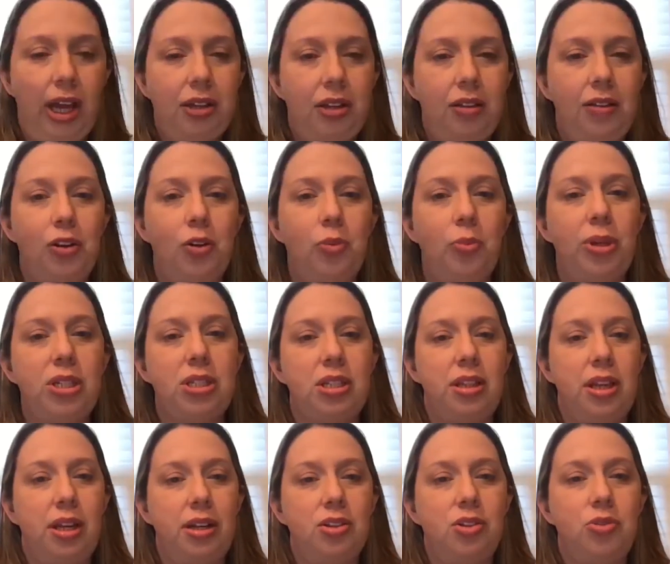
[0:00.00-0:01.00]
a little bit to
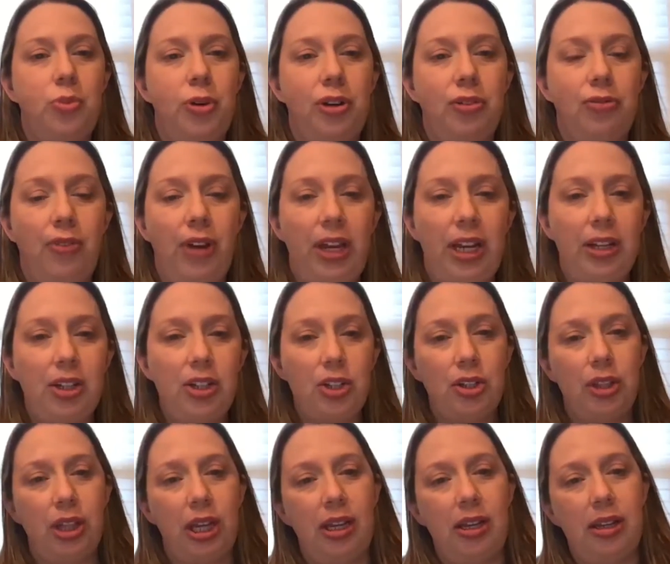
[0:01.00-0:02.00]
that as well.
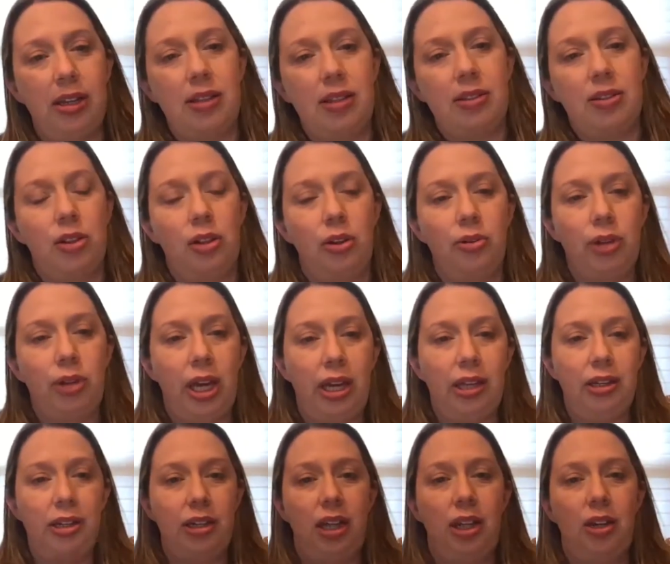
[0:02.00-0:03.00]
Financial aid is
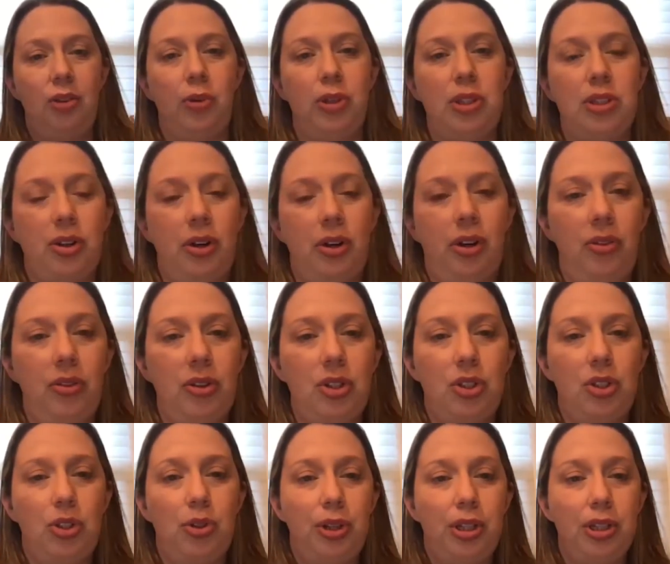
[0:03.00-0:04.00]
located in what's called the
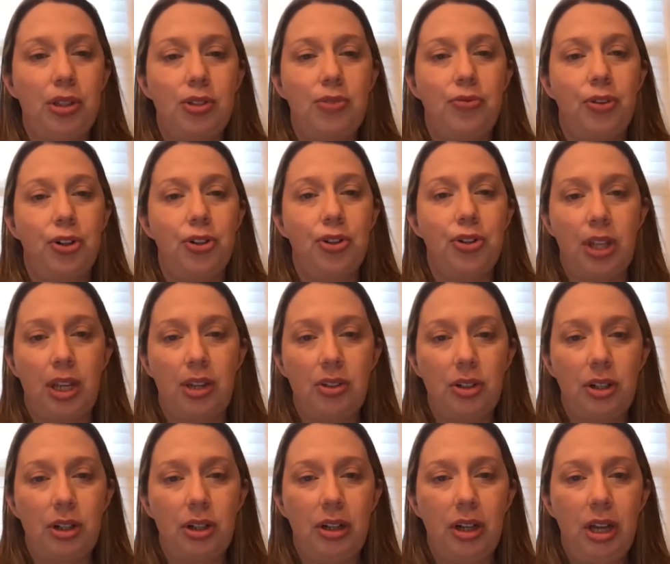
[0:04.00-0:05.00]
Students First
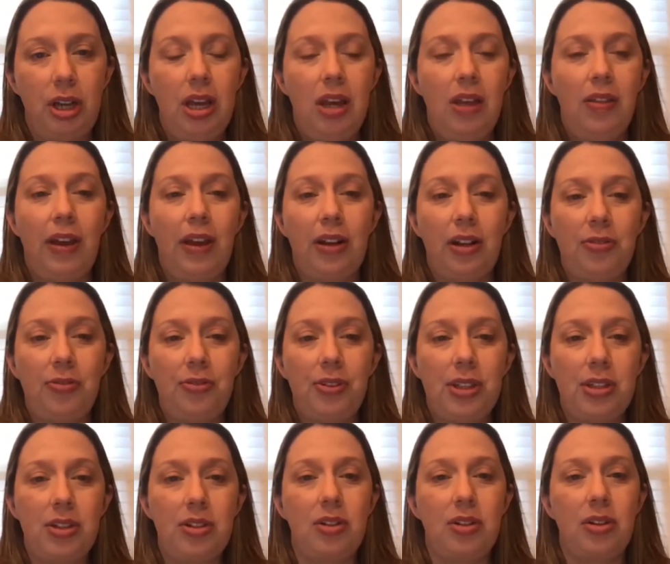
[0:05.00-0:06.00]
Center. That office
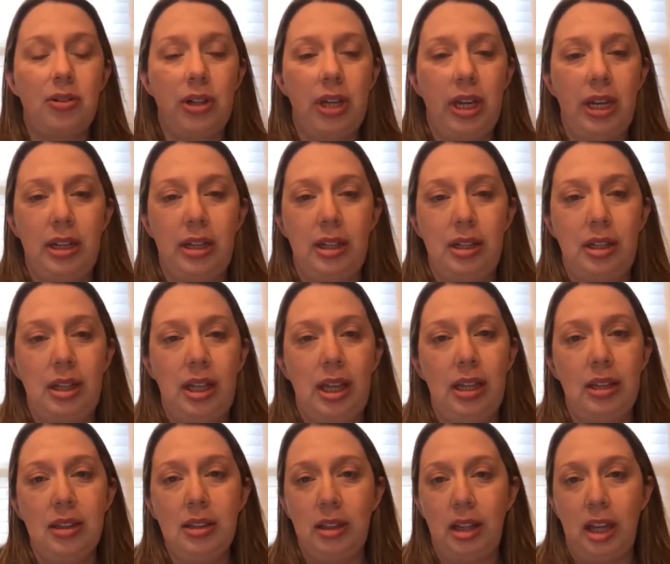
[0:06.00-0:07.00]
is located
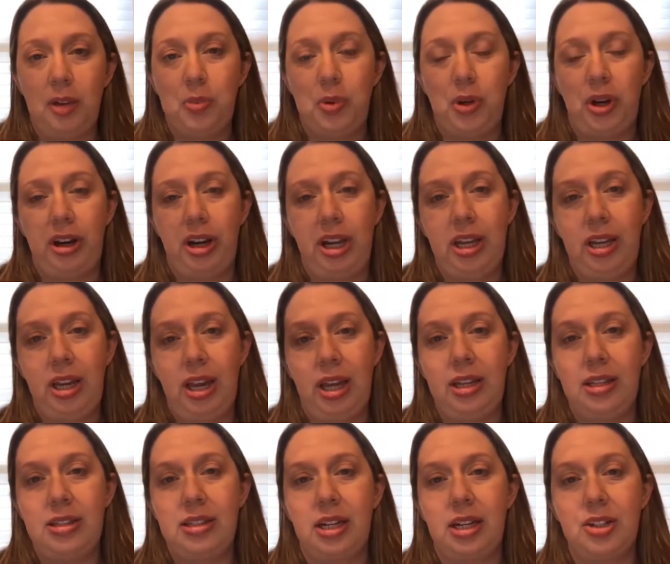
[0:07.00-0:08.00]
in the library, and
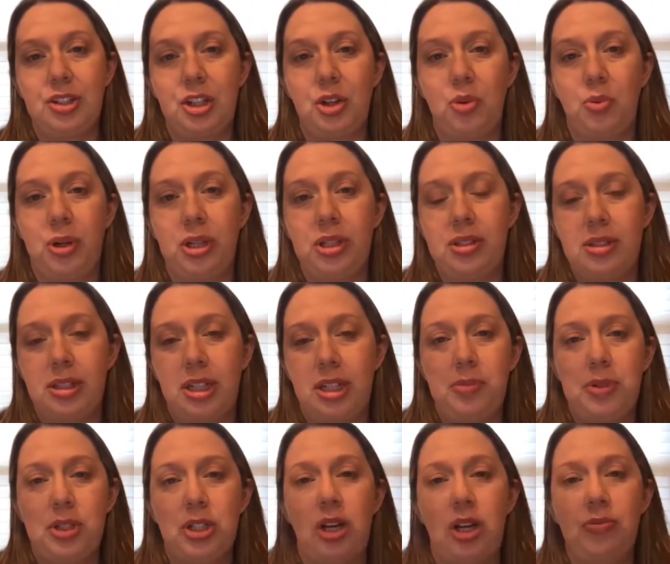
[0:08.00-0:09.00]
it's actually a
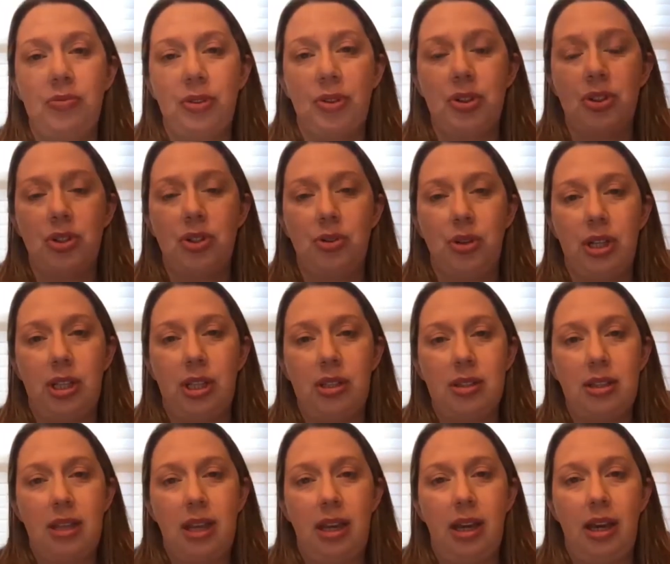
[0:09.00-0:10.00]
one-stop shop for
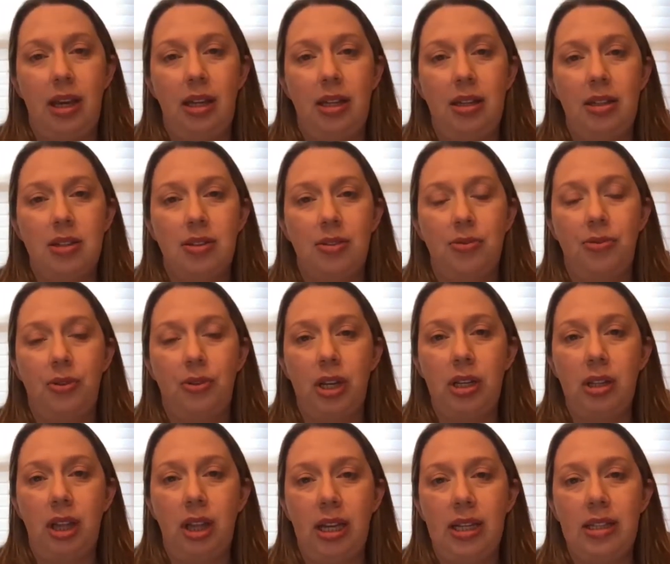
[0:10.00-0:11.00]
students. And the
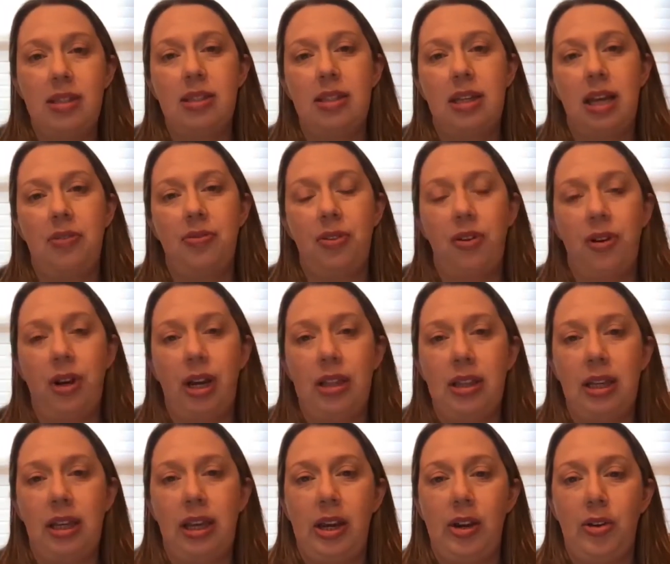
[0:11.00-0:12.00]
frontline staff there at
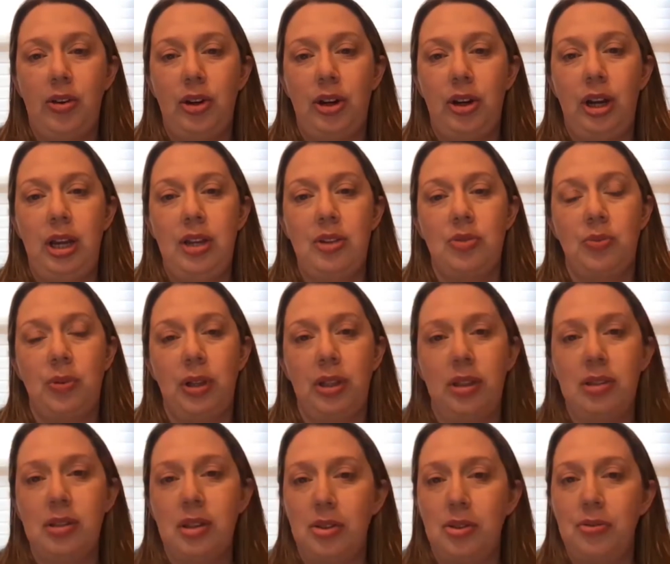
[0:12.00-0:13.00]
the counter, as well
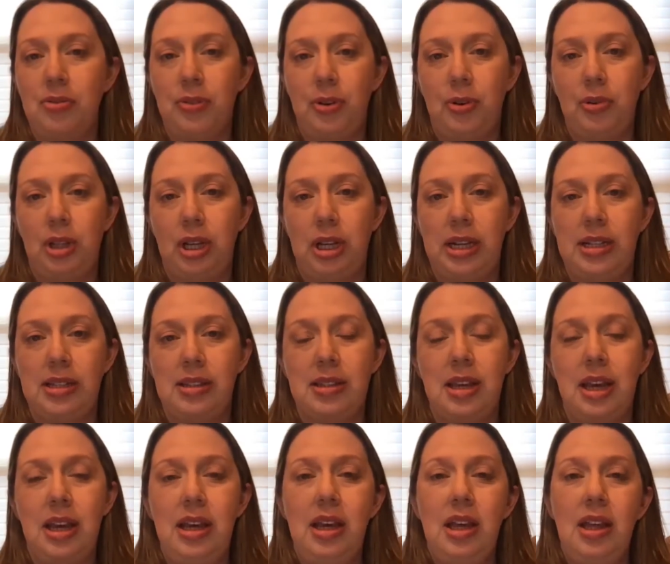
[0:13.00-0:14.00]
as on the phone lines,
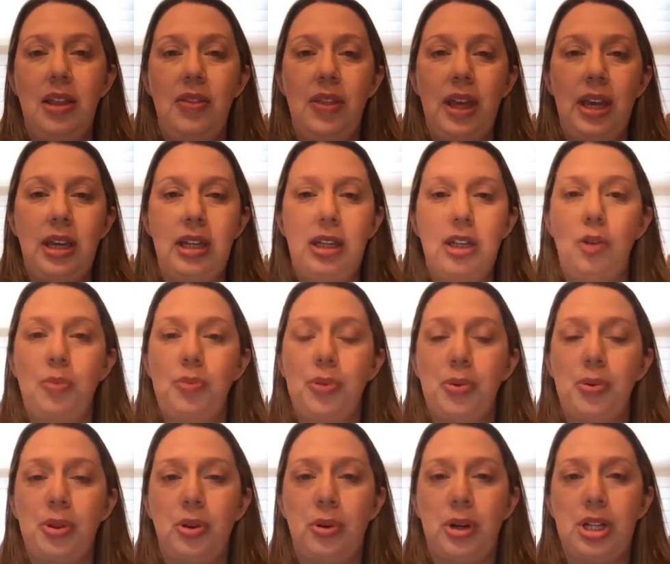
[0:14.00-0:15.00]
they can help you
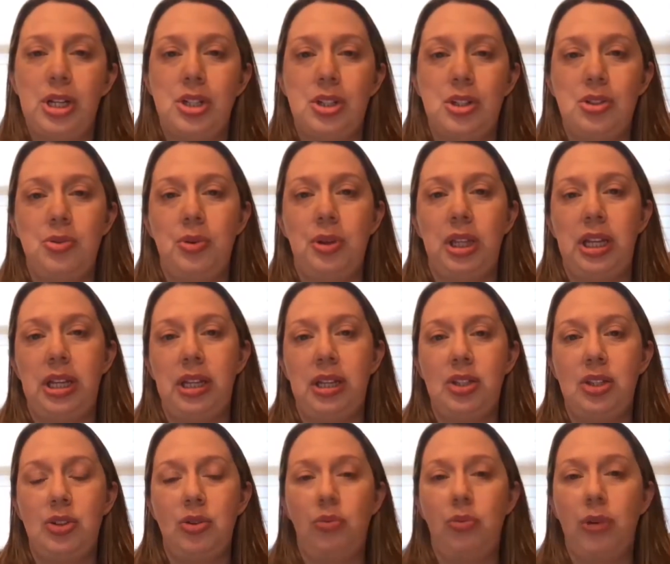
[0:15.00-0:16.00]
with questions related
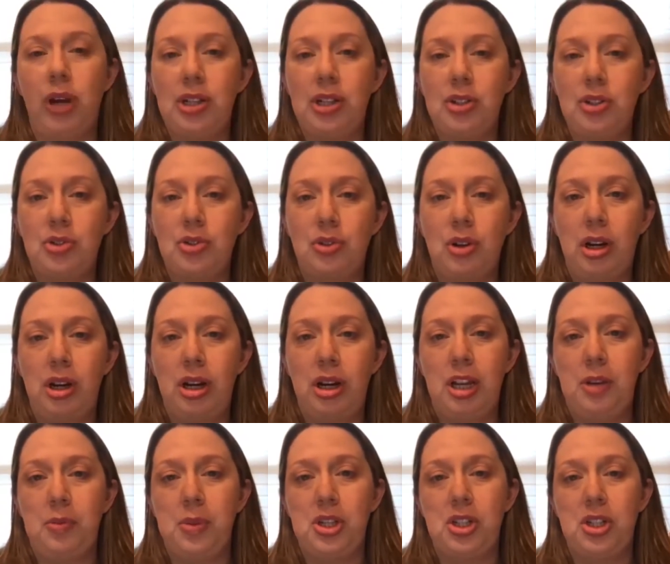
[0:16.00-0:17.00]
to registrar,
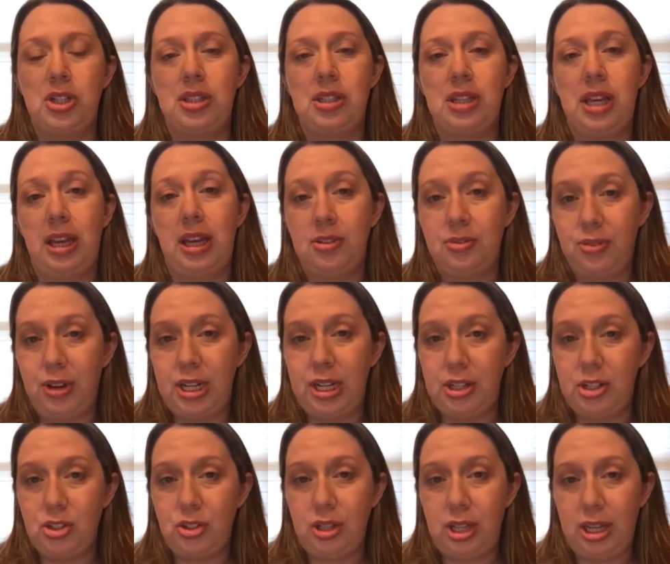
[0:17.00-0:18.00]
admissions, and
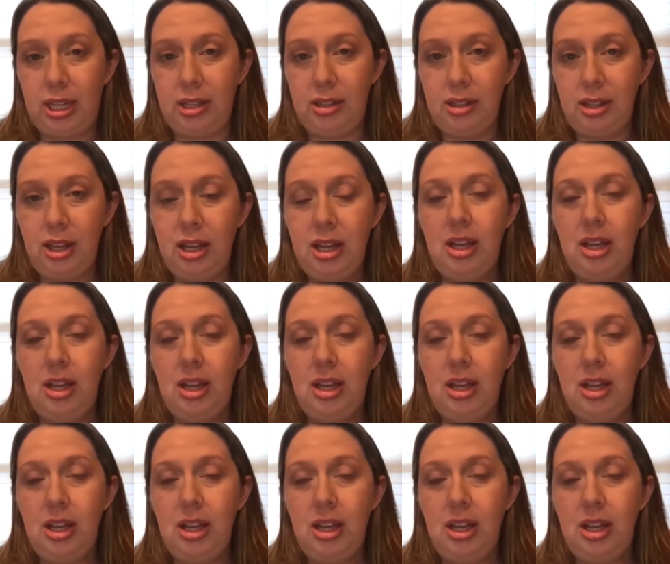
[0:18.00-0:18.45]
financial aid.